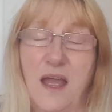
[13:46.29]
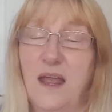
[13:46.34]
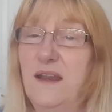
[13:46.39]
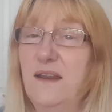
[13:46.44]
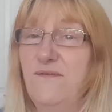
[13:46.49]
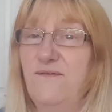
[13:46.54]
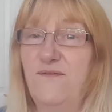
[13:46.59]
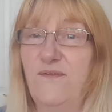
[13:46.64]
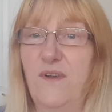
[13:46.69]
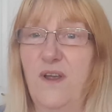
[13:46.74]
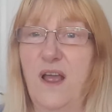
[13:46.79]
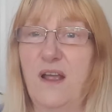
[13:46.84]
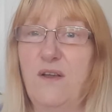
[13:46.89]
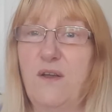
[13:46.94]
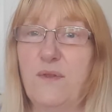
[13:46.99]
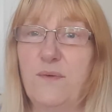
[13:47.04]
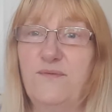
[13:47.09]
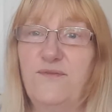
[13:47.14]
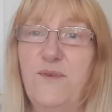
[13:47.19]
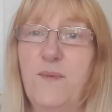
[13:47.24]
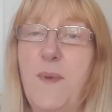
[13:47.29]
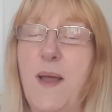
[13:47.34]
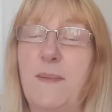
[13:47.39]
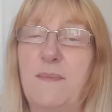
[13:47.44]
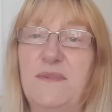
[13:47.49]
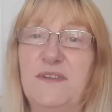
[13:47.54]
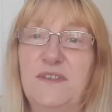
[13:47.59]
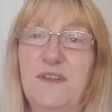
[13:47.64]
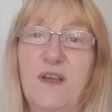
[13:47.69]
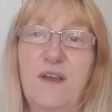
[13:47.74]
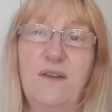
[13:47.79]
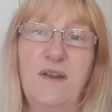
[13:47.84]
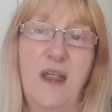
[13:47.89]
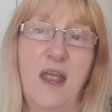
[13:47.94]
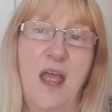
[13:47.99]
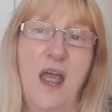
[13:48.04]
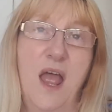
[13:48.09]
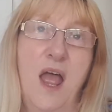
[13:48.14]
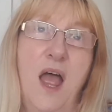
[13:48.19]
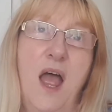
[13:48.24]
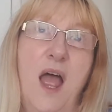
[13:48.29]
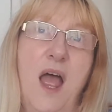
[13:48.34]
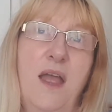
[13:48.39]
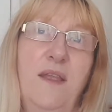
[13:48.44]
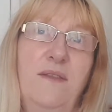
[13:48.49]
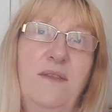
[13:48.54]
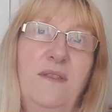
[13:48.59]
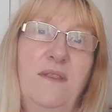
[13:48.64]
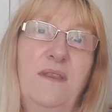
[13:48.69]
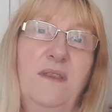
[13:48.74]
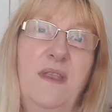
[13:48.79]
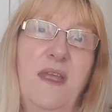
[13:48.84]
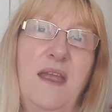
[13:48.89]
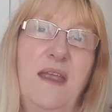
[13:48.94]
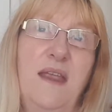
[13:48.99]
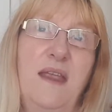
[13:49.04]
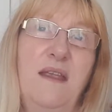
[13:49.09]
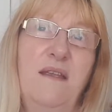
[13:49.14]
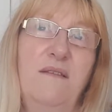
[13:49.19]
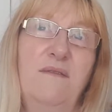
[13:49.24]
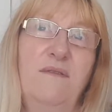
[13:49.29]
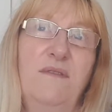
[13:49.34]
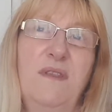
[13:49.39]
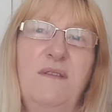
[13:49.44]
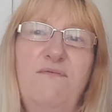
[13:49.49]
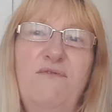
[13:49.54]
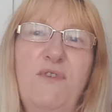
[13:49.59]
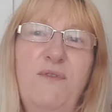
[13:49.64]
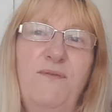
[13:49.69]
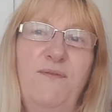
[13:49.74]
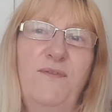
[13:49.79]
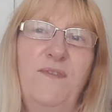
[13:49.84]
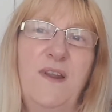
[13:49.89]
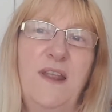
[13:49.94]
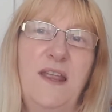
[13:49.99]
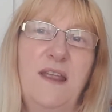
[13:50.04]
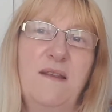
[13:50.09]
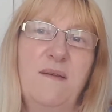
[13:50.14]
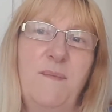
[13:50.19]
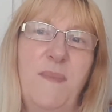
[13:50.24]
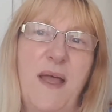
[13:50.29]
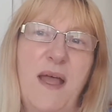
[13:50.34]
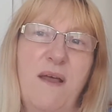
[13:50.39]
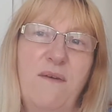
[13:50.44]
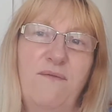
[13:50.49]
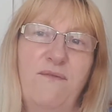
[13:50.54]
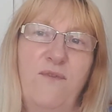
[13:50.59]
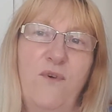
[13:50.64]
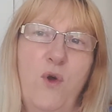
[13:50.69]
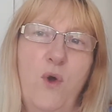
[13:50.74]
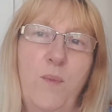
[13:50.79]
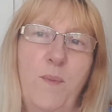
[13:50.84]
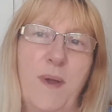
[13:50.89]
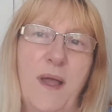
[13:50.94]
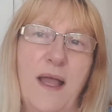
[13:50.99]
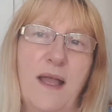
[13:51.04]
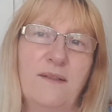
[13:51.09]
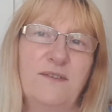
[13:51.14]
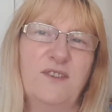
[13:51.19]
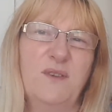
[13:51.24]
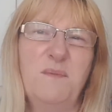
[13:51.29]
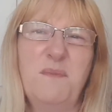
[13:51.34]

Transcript: And I got them from Amazon, and they they're roughly about four pounds.